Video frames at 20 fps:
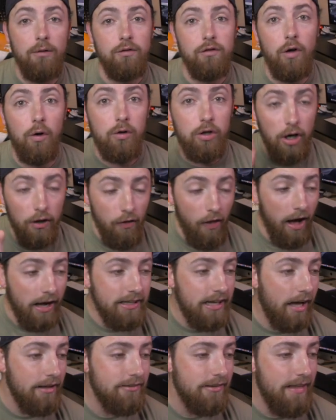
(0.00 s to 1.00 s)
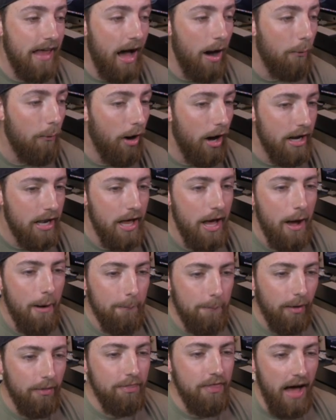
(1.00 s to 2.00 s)
So good luck guessing that one.
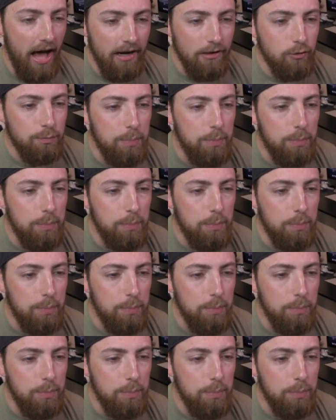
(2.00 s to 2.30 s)
But that is